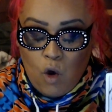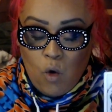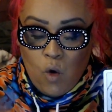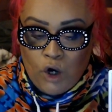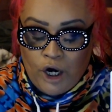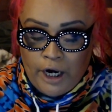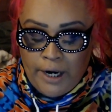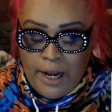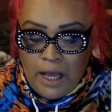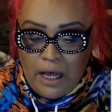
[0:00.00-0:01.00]

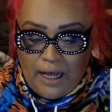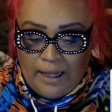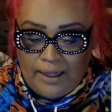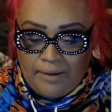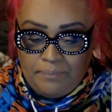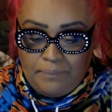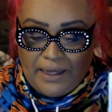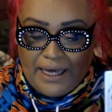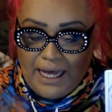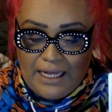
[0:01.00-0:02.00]
or uh,
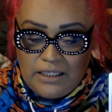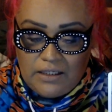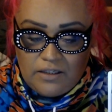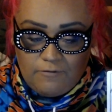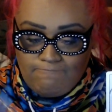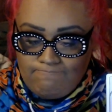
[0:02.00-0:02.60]
because